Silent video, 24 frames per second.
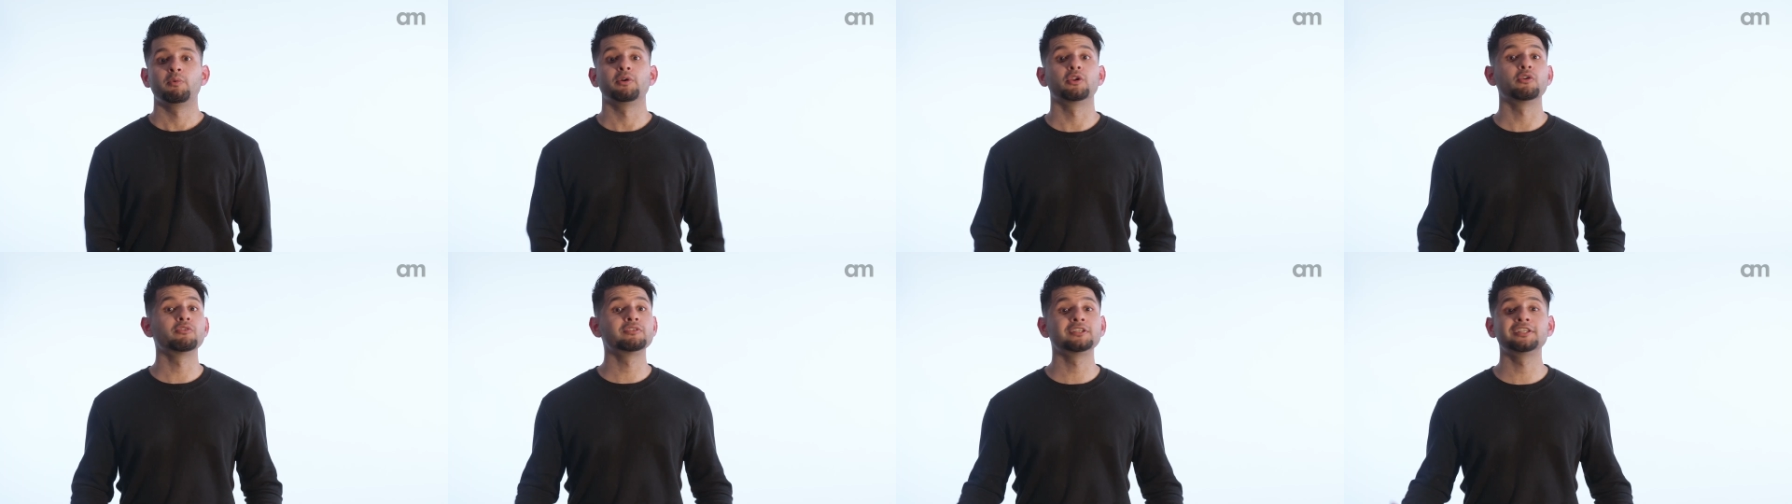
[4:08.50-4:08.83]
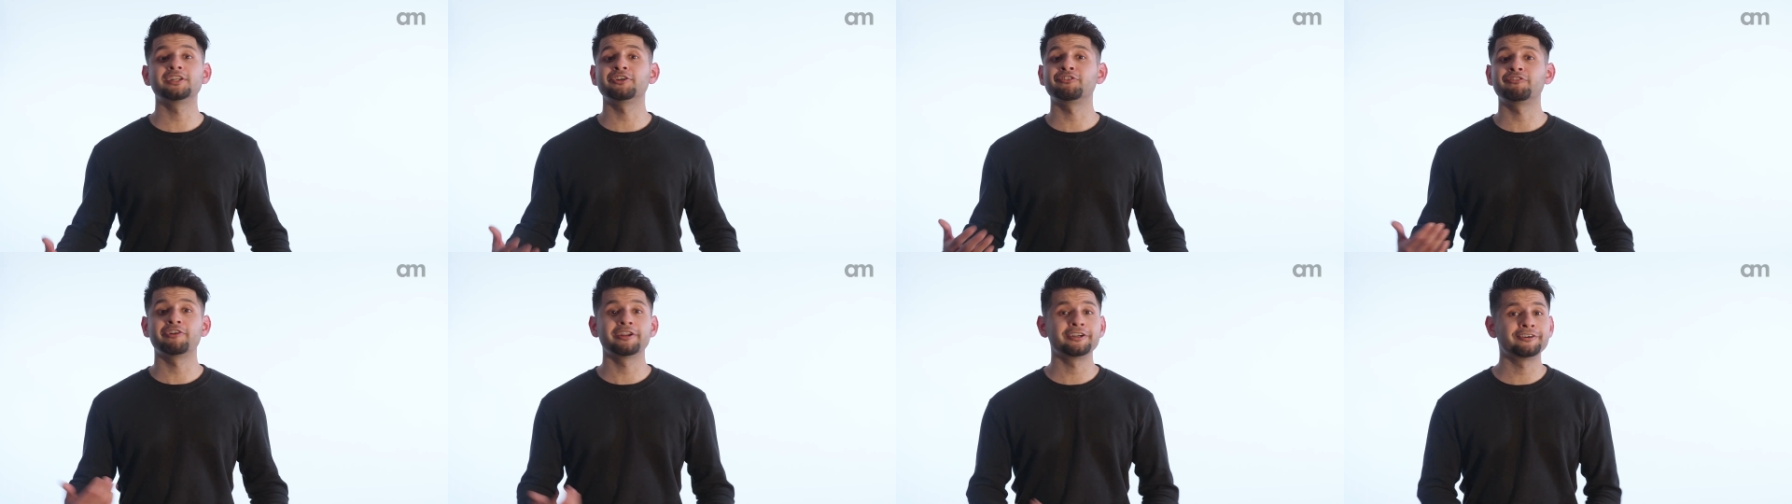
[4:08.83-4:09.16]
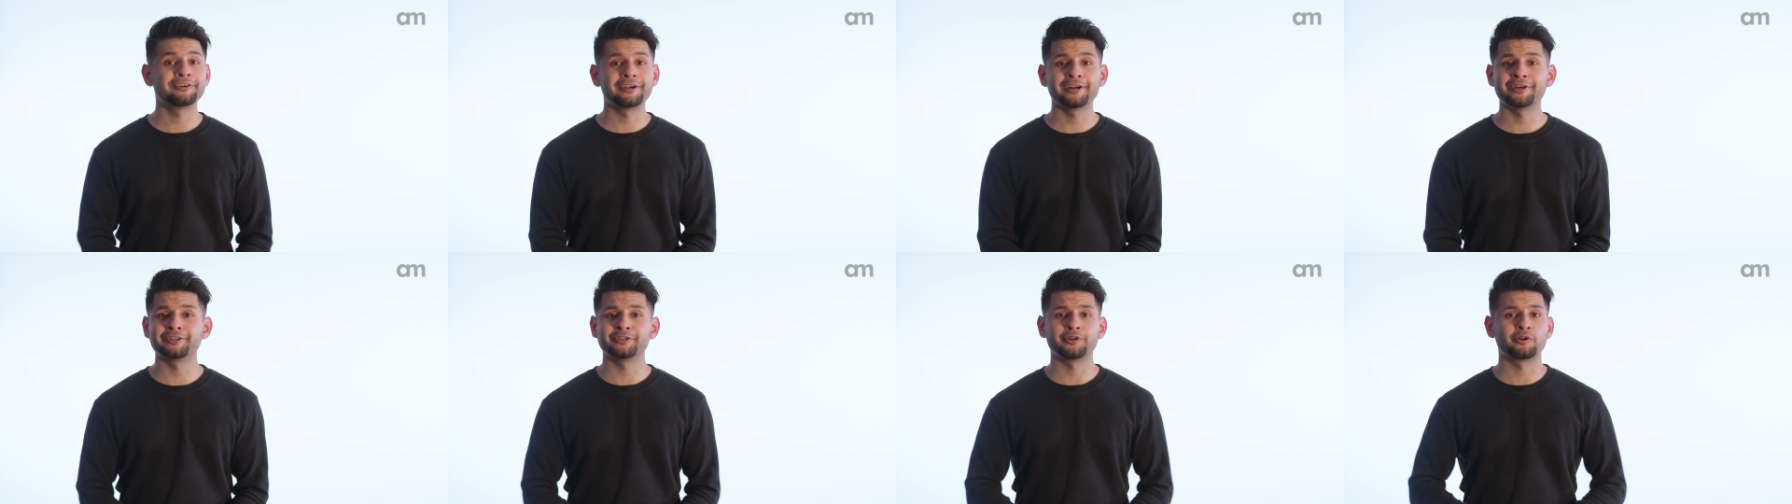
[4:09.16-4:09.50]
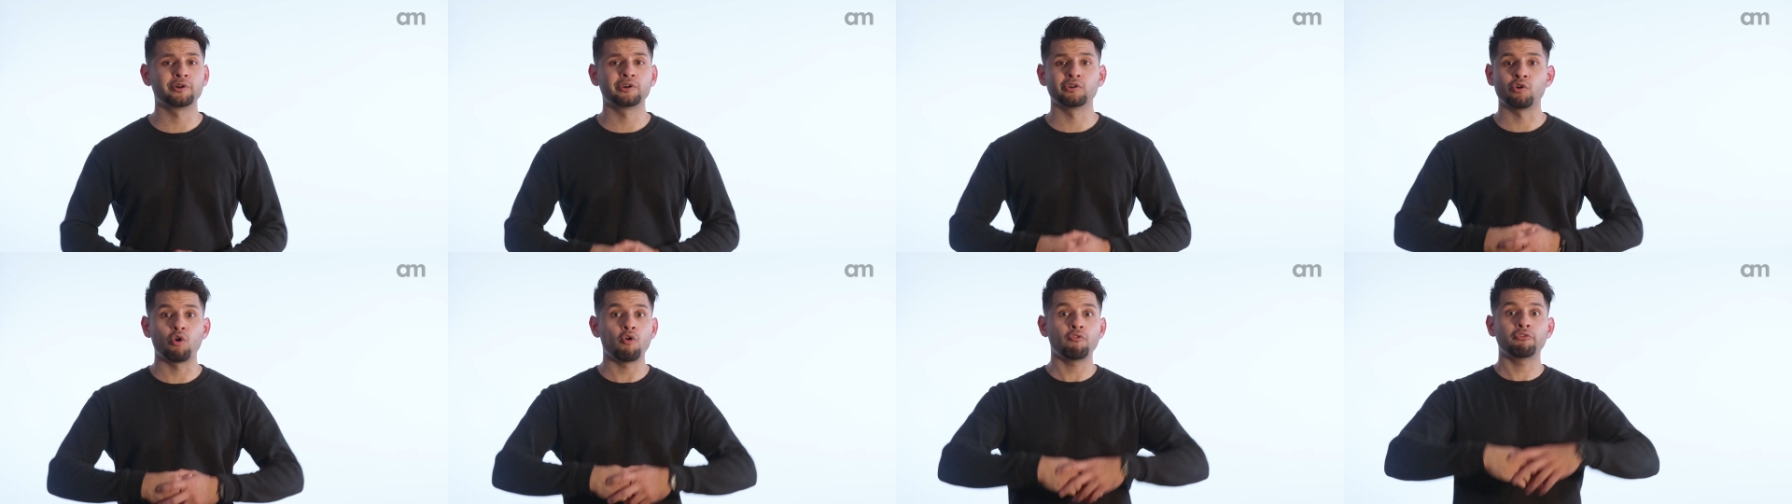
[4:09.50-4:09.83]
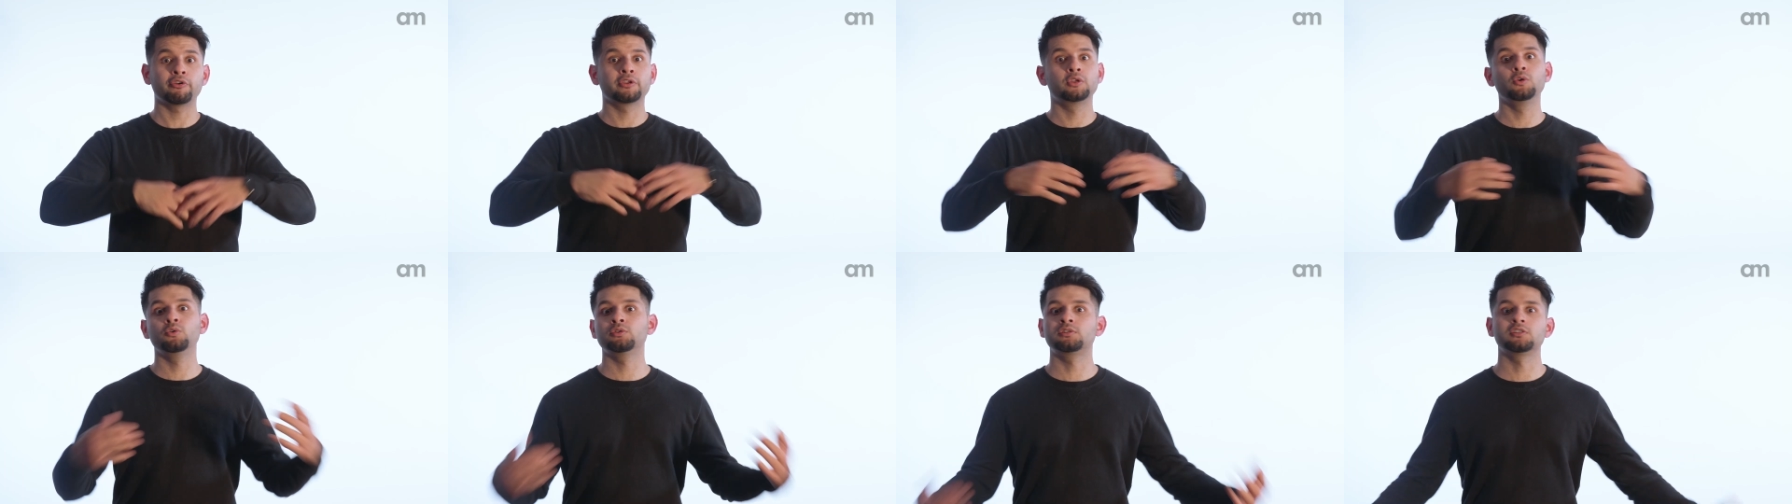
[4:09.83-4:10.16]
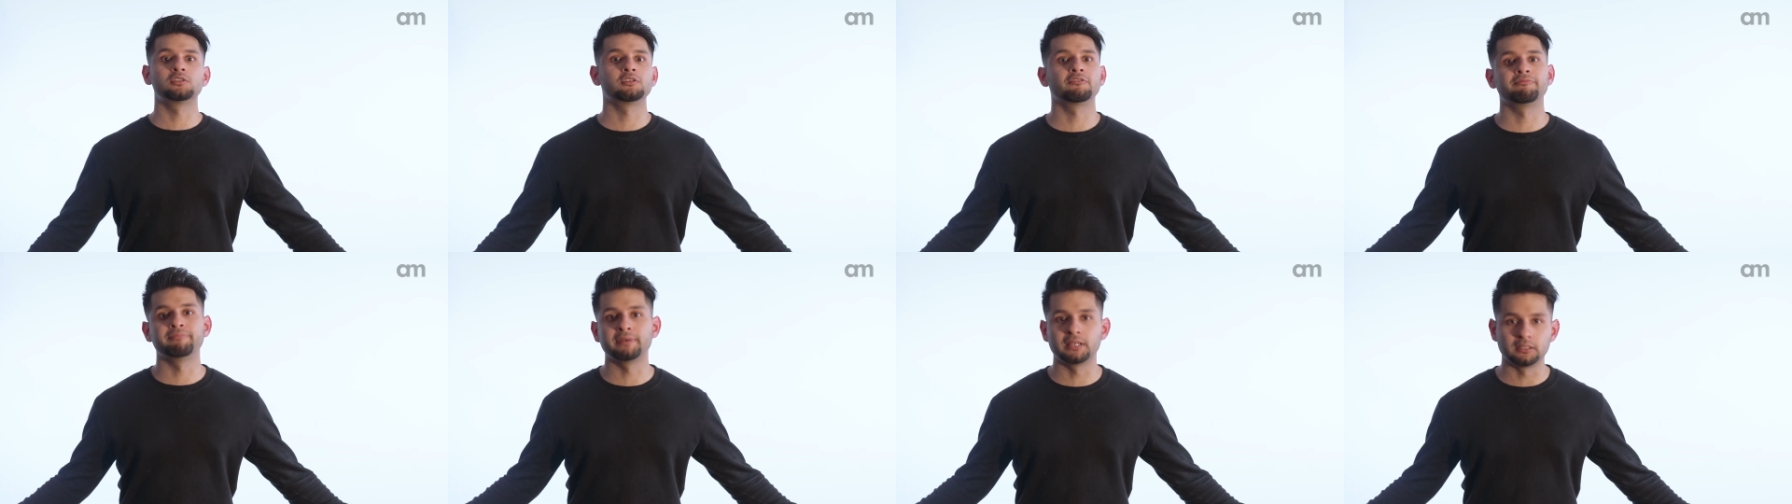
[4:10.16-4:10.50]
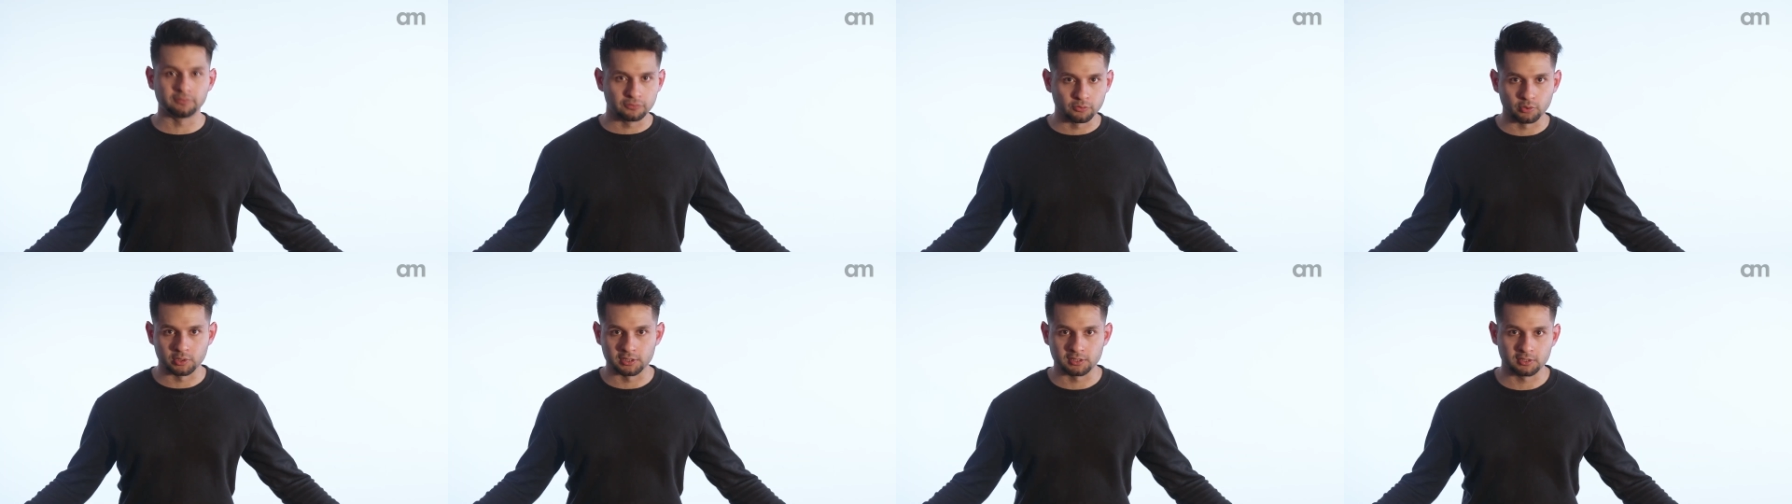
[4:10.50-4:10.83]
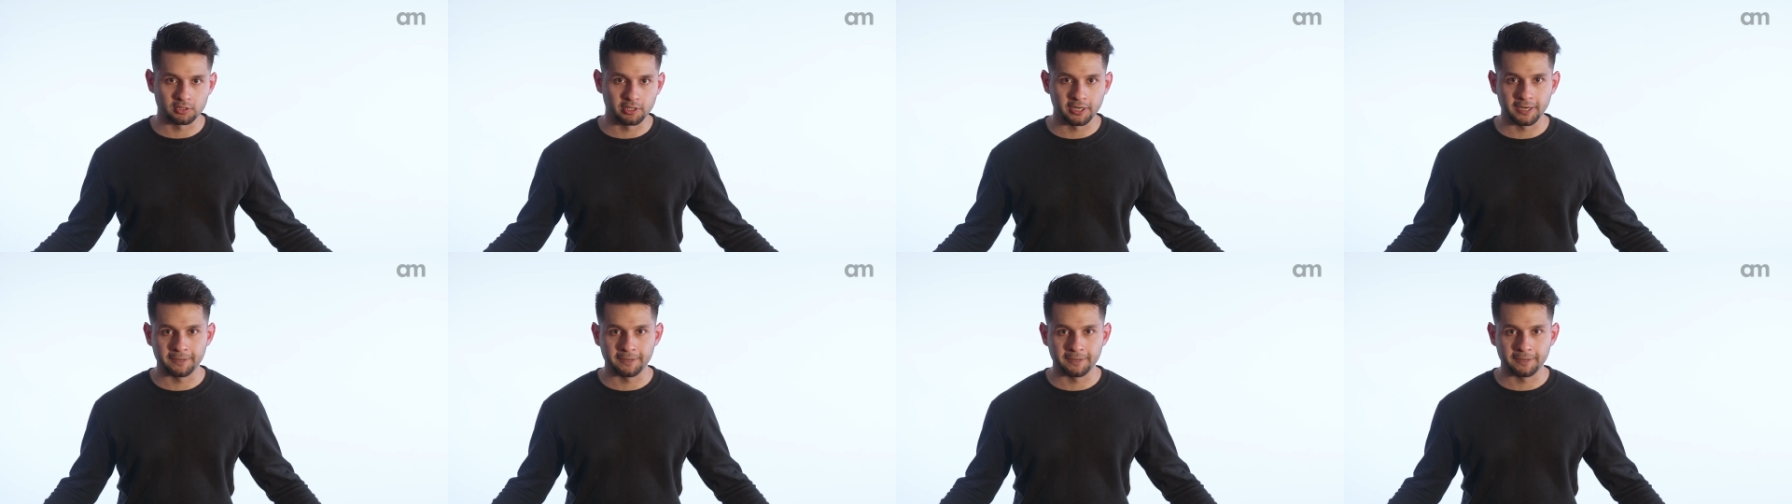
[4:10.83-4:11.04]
We don't need a runaround or an overusage of metaphors, all